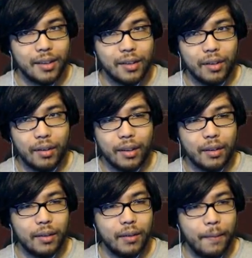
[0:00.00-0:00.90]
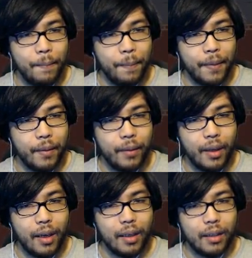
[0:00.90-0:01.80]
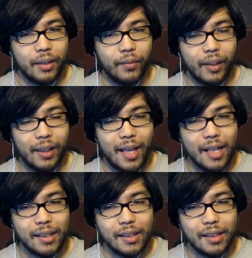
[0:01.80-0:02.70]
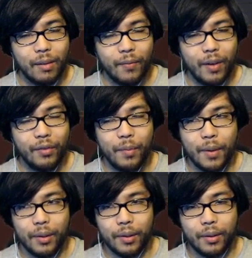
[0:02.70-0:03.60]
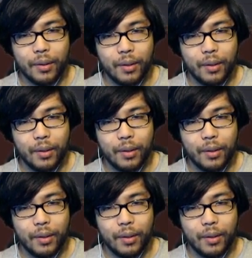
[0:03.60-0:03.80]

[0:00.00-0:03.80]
started. We got different classes, so I'm very, very familiar